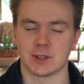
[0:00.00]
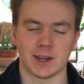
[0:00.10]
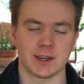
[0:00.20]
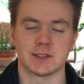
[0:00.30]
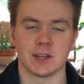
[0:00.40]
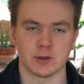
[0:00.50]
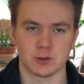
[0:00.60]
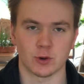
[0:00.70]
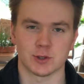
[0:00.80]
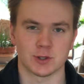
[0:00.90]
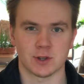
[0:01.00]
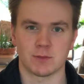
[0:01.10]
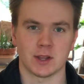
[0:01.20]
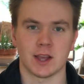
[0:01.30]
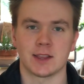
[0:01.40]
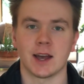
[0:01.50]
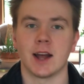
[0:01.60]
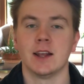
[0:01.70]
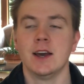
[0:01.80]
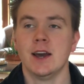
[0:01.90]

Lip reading: like a sales course or something like that.